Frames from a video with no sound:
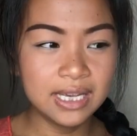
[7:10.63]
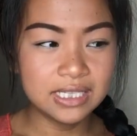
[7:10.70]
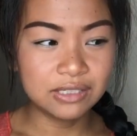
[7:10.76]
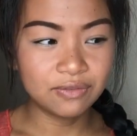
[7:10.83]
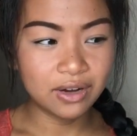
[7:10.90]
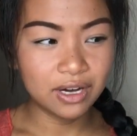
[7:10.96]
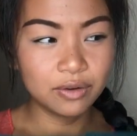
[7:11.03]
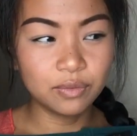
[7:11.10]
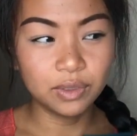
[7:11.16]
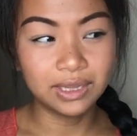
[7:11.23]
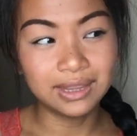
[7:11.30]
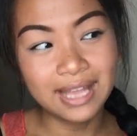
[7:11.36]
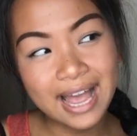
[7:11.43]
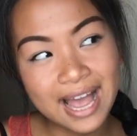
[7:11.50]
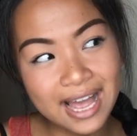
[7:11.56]
It's very
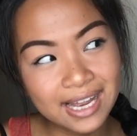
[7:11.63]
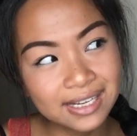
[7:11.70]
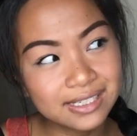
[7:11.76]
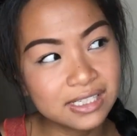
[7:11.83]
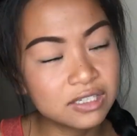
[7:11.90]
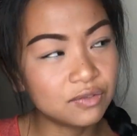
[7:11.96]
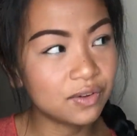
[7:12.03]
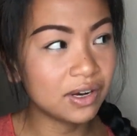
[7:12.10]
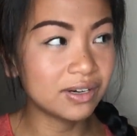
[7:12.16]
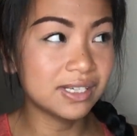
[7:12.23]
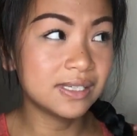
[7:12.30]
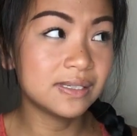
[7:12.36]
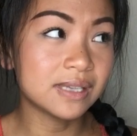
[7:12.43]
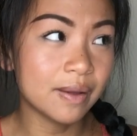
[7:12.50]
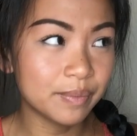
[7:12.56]
relaxed,
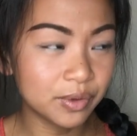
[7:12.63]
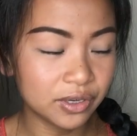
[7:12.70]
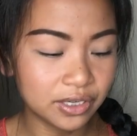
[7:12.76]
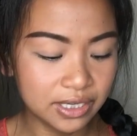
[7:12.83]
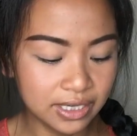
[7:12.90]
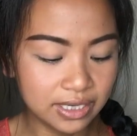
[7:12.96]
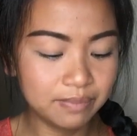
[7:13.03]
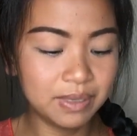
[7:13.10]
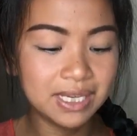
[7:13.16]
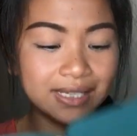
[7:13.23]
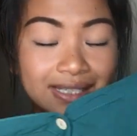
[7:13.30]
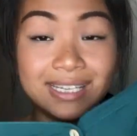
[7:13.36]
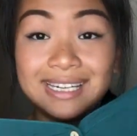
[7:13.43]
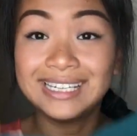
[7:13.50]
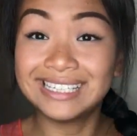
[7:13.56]
very summery
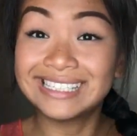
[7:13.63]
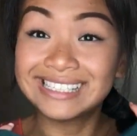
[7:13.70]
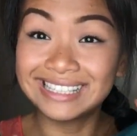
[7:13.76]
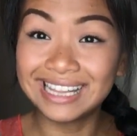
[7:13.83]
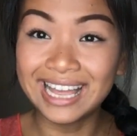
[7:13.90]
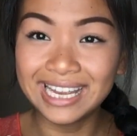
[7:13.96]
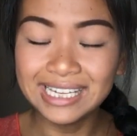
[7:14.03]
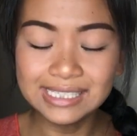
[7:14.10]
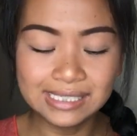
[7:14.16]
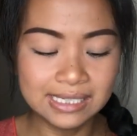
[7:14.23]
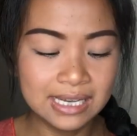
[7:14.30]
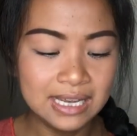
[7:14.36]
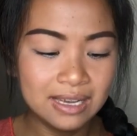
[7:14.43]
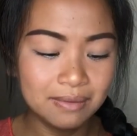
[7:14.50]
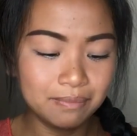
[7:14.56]
because it is
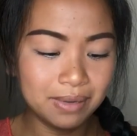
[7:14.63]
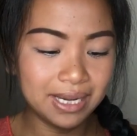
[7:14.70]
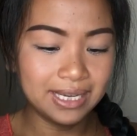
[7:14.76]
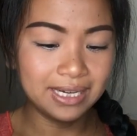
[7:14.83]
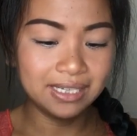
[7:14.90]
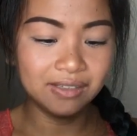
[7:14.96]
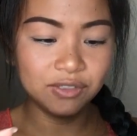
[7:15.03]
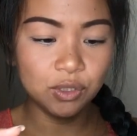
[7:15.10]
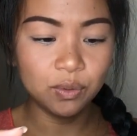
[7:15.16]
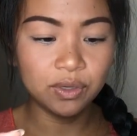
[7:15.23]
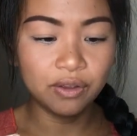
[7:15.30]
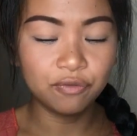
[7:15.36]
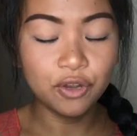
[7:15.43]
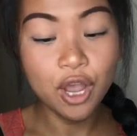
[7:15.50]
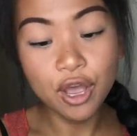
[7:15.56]
light, but it gives you
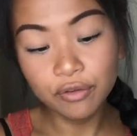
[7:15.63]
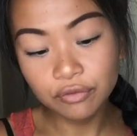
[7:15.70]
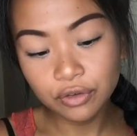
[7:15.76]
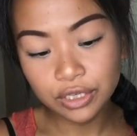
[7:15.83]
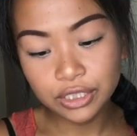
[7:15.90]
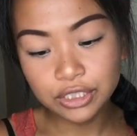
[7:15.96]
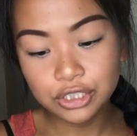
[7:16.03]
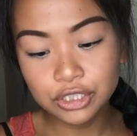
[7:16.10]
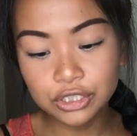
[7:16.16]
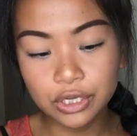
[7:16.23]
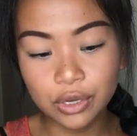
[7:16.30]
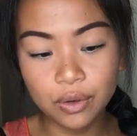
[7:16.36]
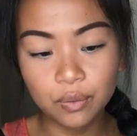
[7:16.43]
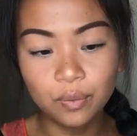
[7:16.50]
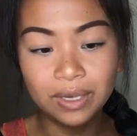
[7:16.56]
enough coverage
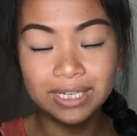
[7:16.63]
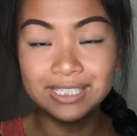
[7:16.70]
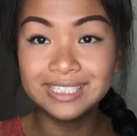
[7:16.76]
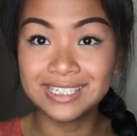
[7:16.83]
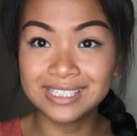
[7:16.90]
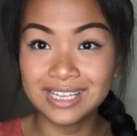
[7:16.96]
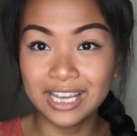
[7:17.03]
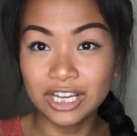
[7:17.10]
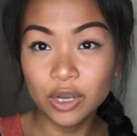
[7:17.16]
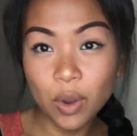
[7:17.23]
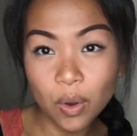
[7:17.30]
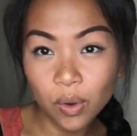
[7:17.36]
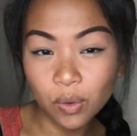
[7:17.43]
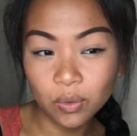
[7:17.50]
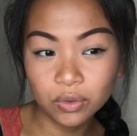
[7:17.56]
so when it does get
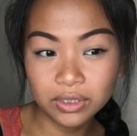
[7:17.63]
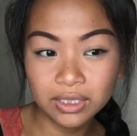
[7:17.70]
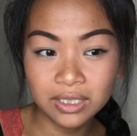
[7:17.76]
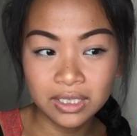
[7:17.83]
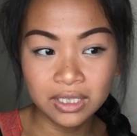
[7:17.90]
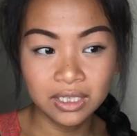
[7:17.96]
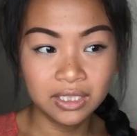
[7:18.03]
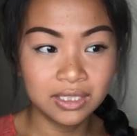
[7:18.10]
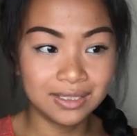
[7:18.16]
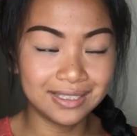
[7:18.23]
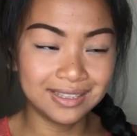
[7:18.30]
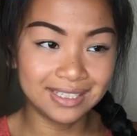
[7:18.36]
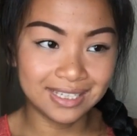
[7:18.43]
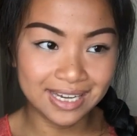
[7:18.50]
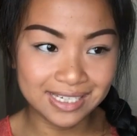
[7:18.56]
cold
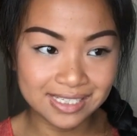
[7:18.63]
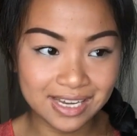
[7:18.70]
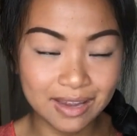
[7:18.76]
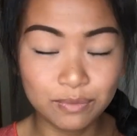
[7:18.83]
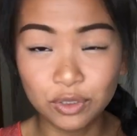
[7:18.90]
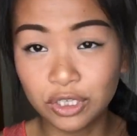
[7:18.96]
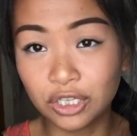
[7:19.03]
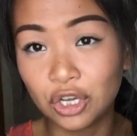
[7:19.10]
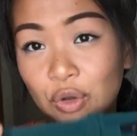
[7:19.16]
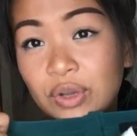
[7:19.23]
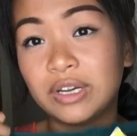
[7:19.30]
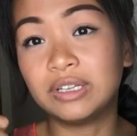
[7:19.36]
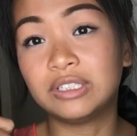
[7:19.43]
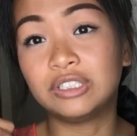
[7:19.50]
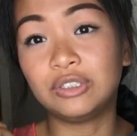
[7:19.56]
in the nighttime, you can go
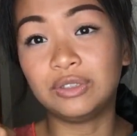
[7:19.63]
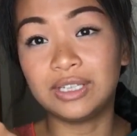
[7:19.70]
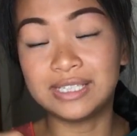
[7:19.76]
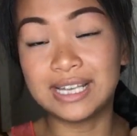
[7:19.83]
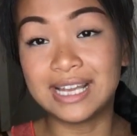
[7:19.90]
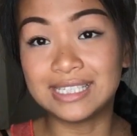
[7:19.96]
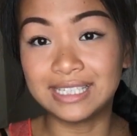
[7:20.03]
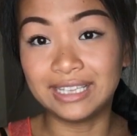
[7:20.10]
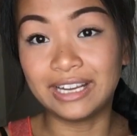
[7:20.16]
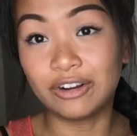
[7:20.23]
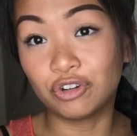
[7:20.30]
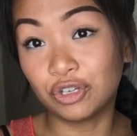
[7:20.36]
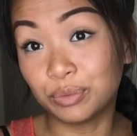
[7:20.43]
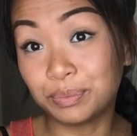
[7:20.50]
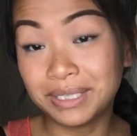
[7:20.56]
ahead and do this as a
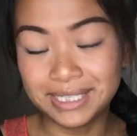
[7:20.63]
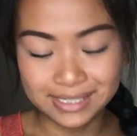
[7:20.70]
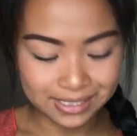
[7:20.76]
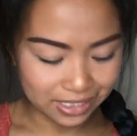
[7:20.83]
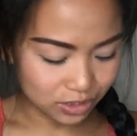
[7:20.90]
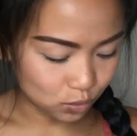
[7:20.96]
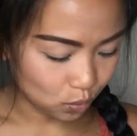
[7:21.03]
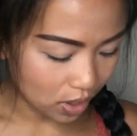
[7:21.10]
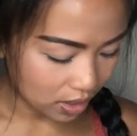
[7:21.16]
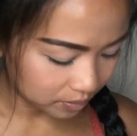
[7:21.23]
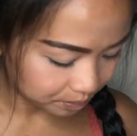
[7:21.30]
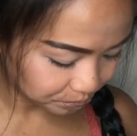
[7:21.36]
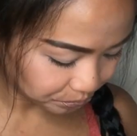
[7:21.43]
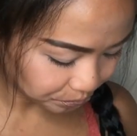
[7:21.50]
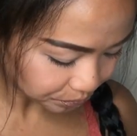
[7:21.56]
layering piece as
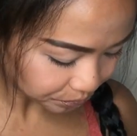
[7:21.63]
well.